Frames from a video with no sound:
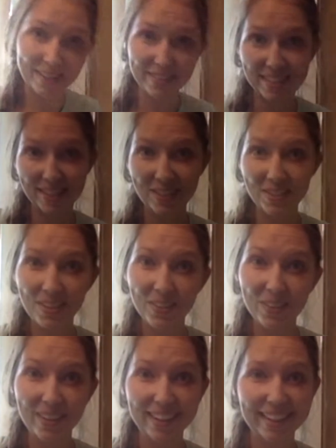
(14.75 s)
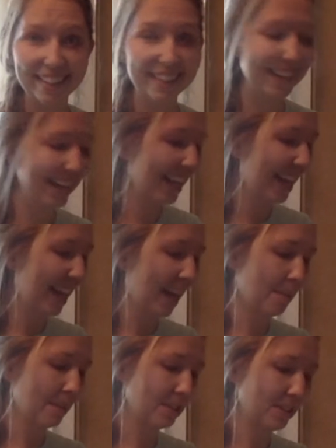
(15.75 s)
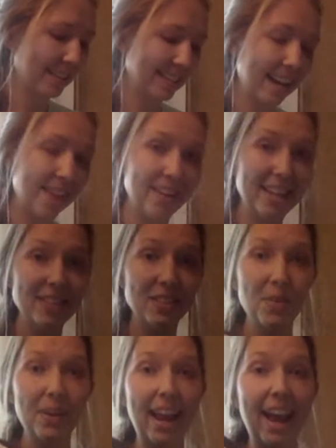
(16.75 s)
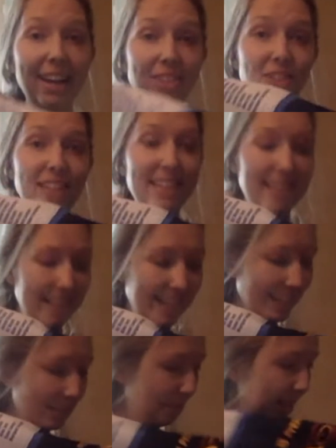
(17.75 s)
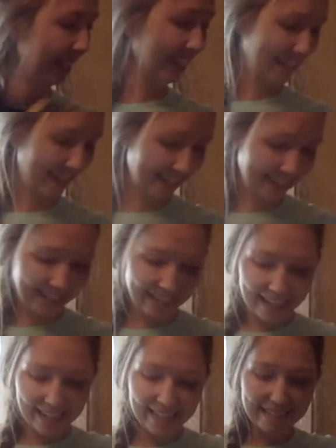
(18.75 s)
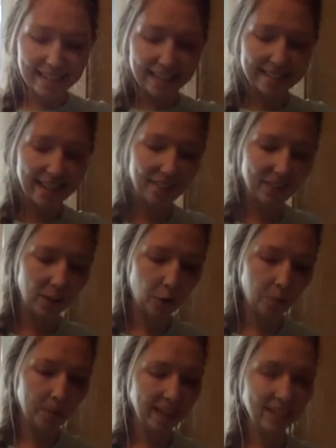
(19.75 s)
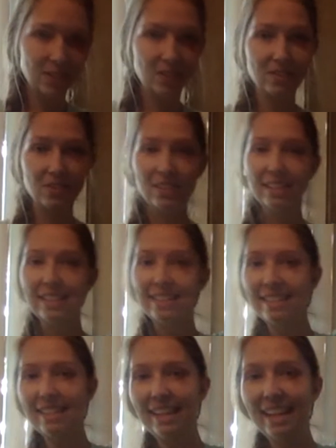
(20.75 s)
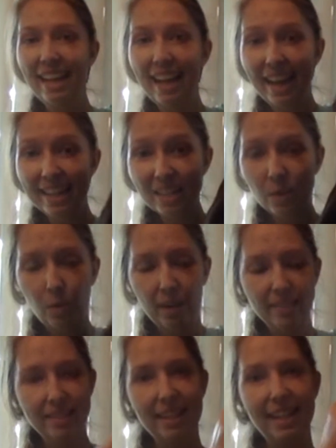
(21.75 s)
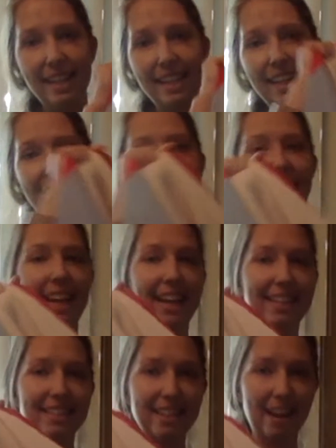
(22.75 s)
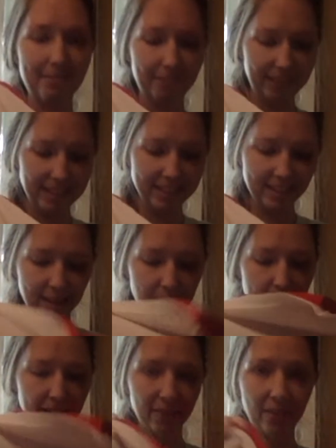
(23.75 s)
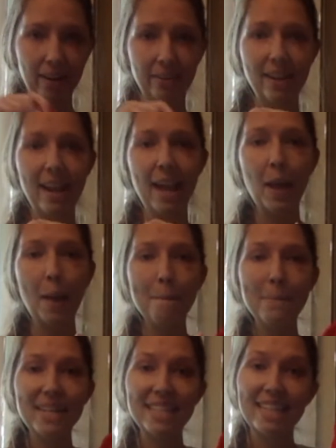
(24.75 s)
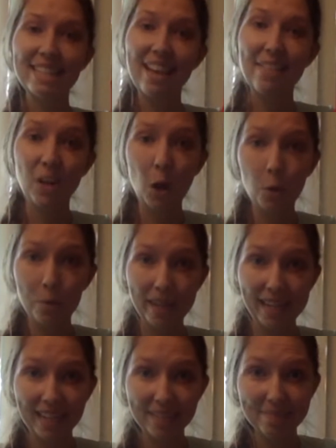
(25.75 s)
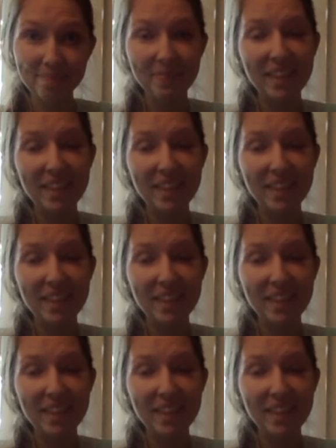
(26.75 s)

I was in show choir, a bunch of stuff. And so actually this blanket does have an opening. So as you can see, it's quilted, it's got fleece on the background, but it does have an opening.